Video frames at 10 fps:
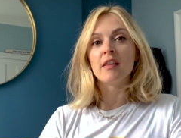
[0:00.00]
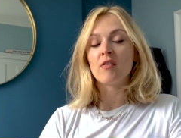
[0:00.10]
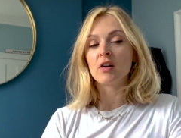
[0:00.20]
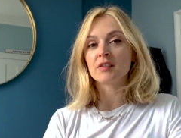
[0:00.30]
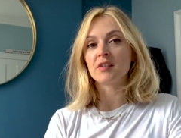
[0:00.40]
You
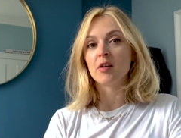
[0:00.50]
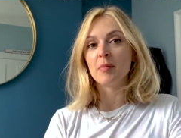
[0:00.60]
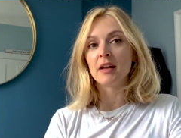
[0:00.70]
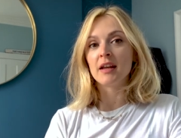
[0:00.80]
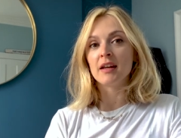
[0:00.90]
know, there are
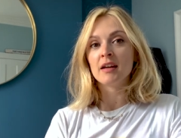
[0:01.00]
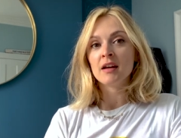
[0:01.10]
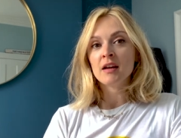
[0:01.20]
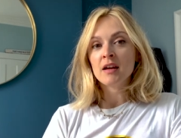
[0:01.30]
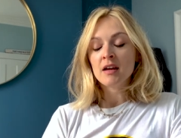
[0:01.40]
so
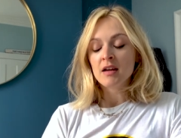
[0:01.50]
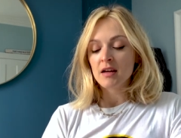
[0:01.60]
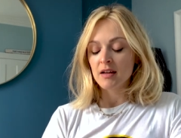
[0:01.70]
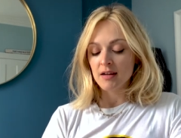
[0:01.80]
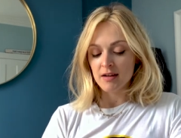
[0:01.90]
many
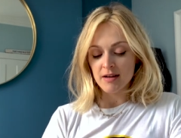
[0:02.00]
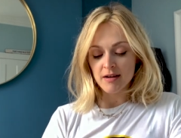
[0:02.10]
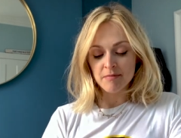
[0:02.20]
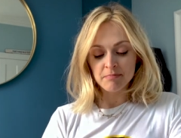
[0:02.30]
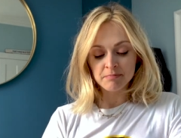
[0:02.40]

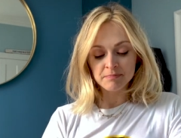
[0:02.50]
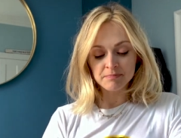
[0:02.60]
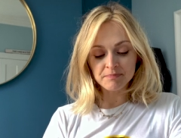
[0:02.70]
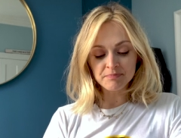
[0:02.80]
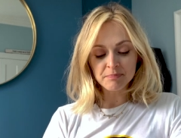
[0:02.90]

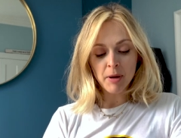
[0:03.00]
um,